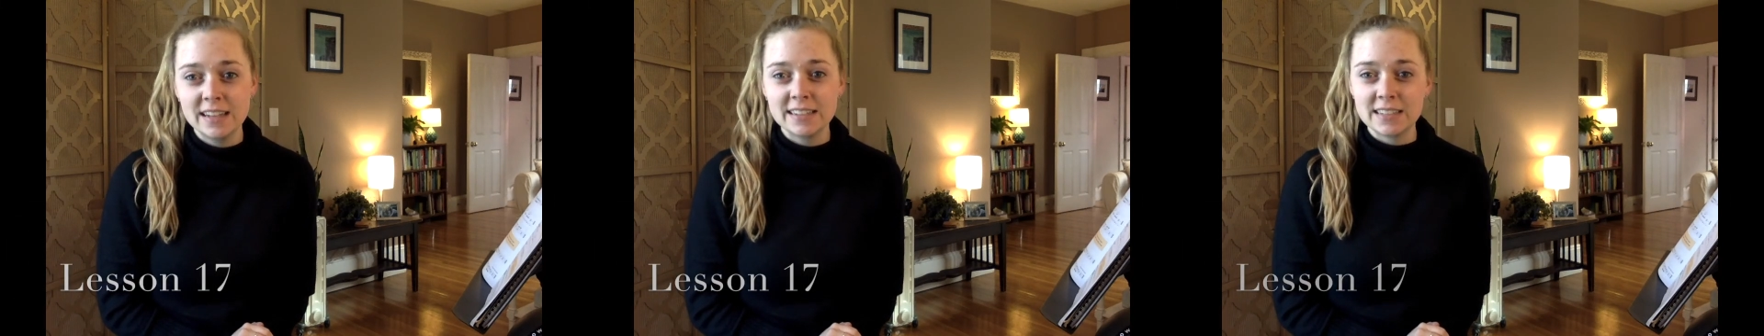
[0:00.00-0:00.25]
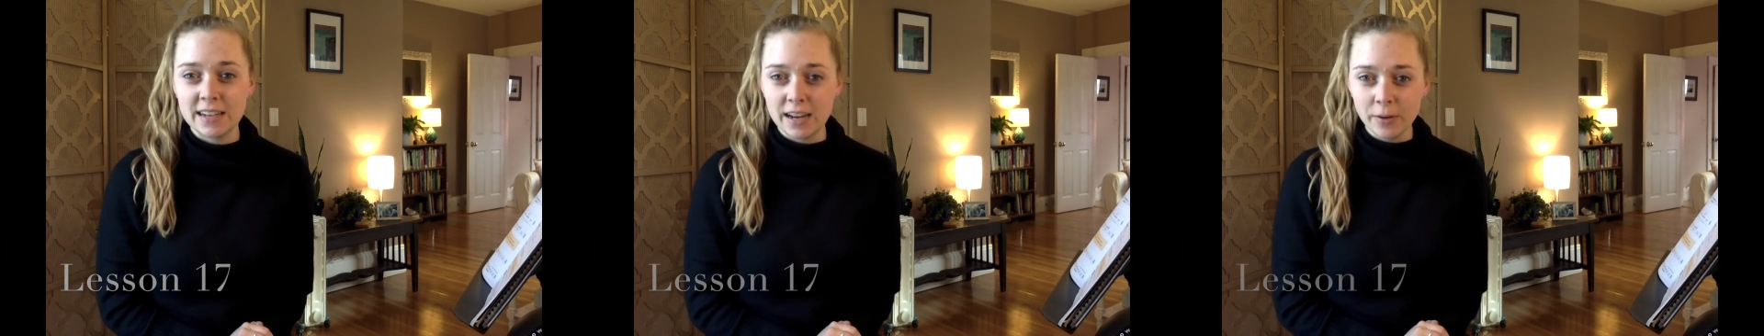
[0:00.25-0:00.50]

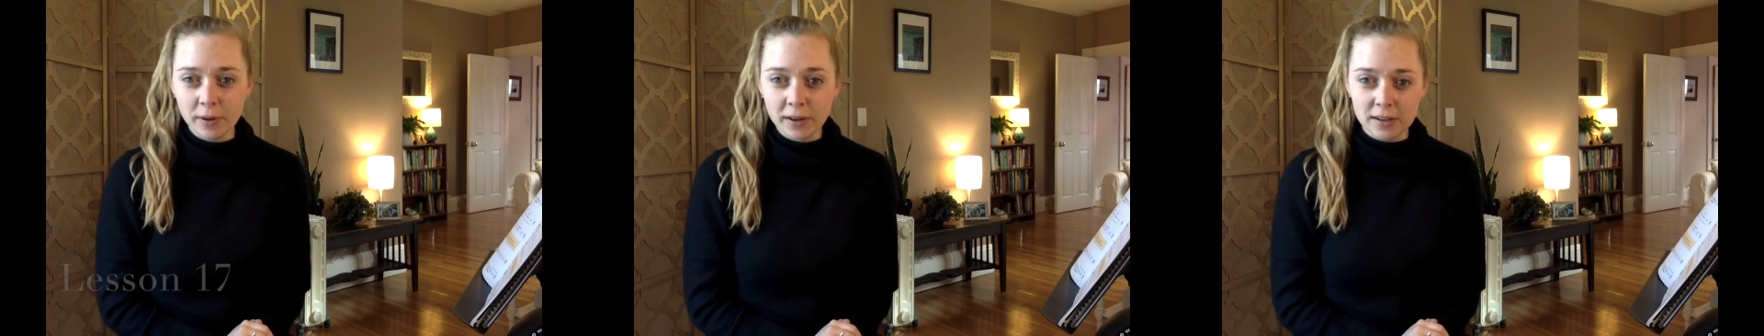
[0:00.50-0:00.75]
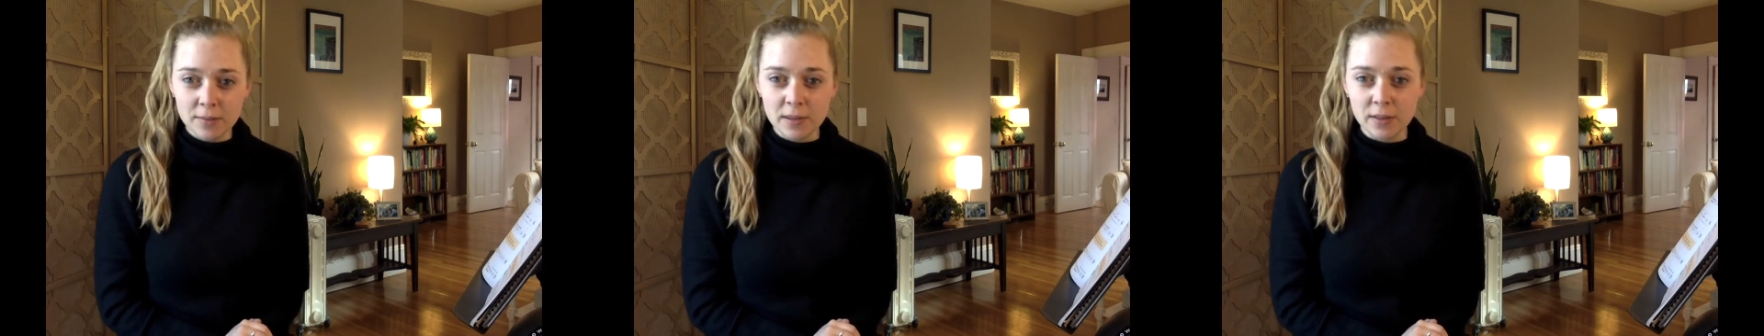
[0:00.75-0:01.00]
Today we're
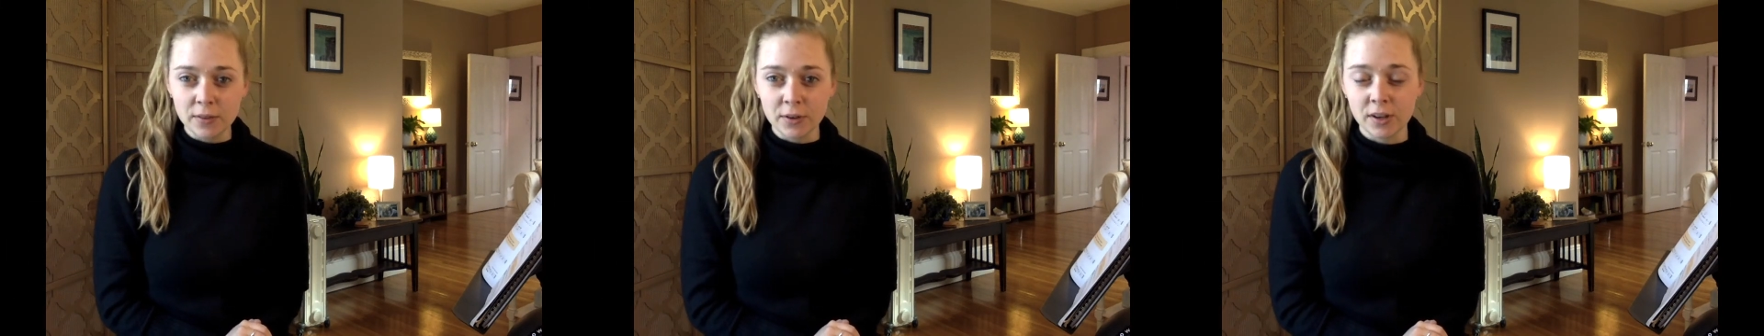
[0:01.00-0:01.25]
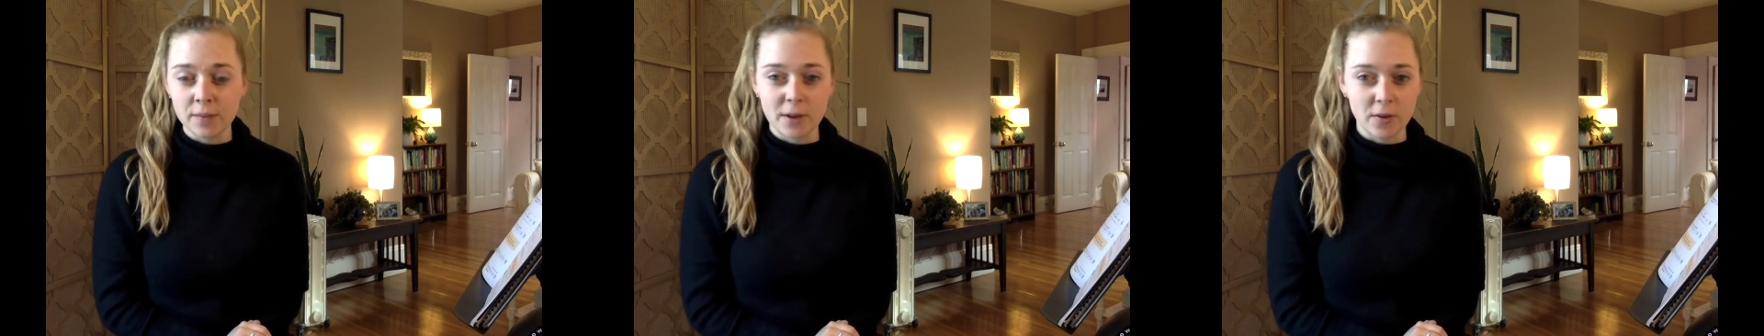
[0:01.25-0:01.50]
going to be
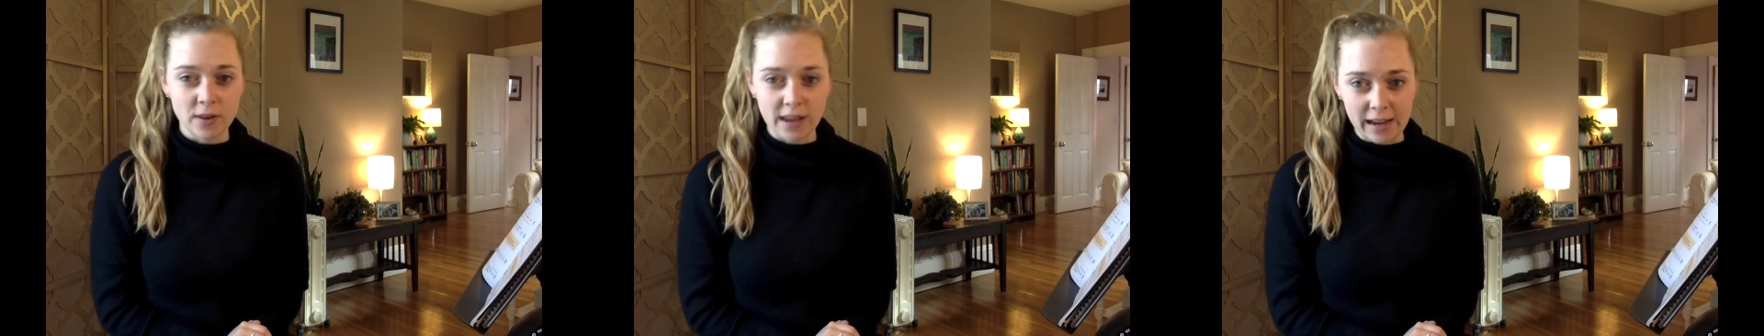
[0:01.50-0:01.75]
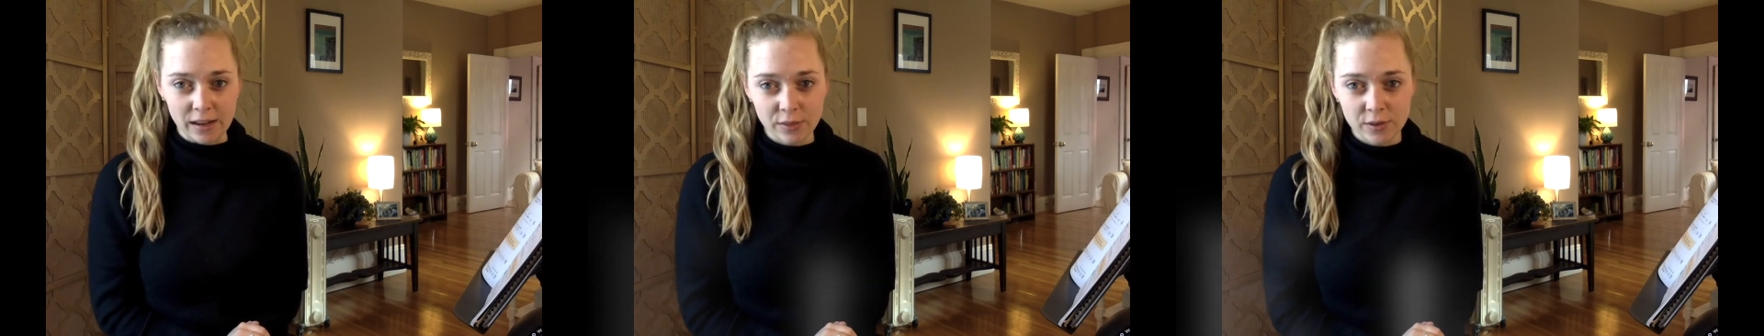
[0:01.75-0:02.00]
learning about
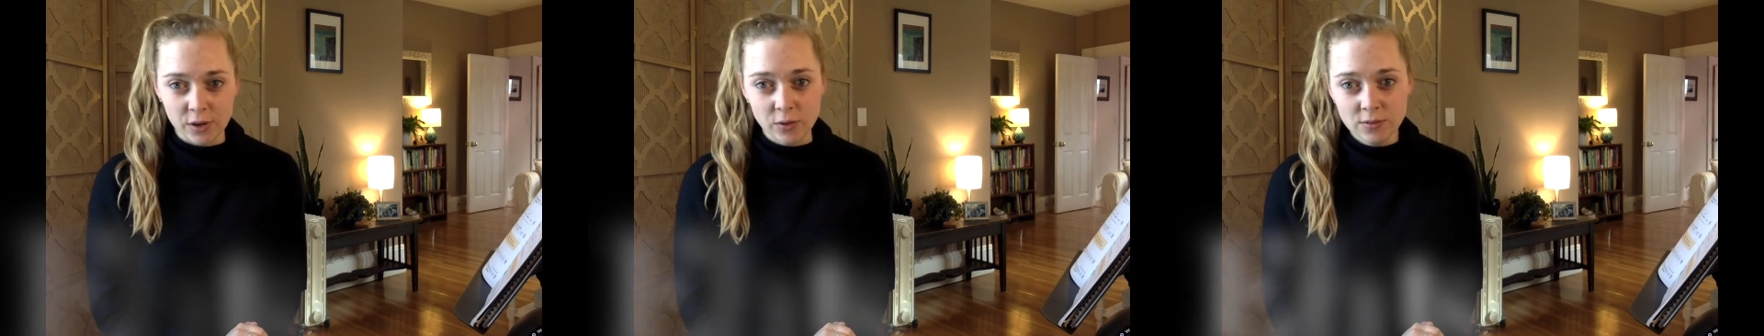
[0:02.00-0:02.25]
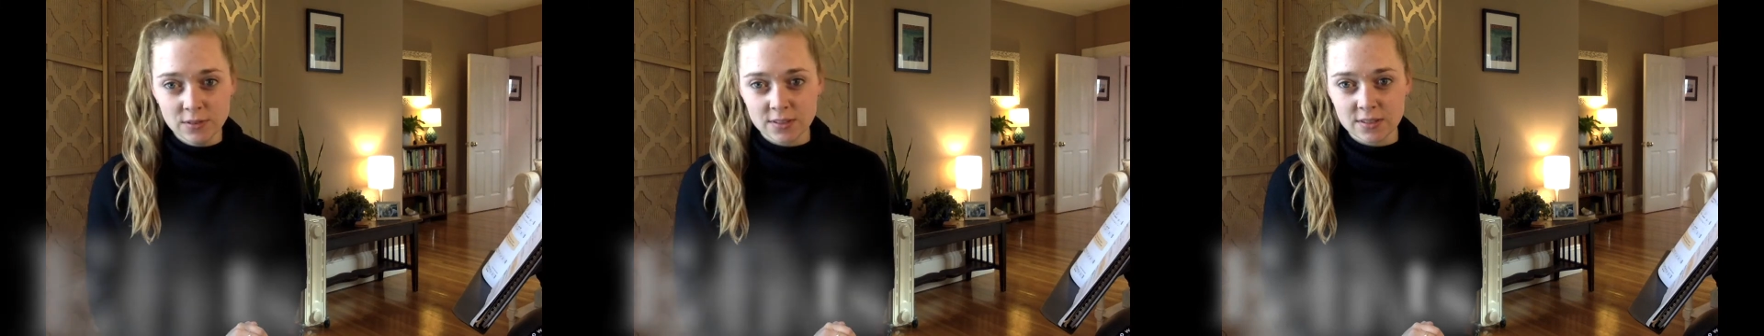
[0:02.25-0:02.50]
eighth
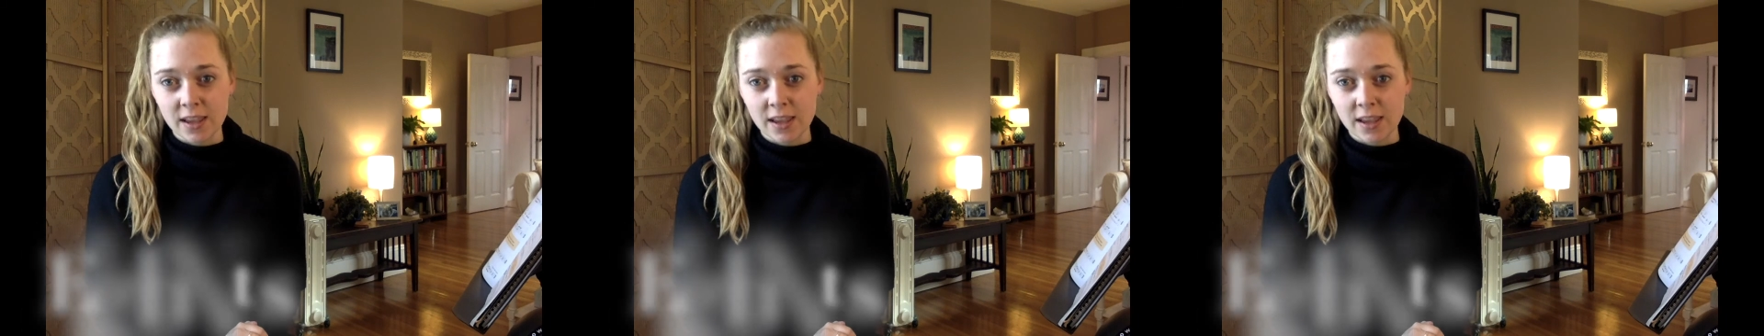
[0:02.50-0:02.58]
notes